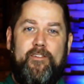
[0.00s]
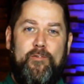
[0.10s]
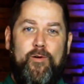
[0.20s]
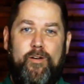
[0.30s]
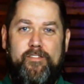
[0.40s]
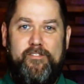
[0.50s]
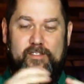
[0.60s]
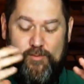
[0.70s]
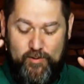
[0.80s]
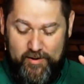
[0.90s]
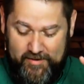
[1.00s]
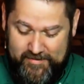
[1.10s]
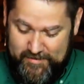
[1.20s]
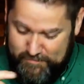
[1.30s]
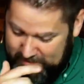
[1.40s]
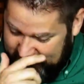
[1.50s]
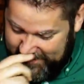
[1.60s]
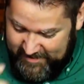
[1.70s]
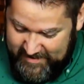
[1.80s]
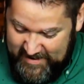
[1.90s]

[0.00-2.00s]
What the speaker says: or the word submit.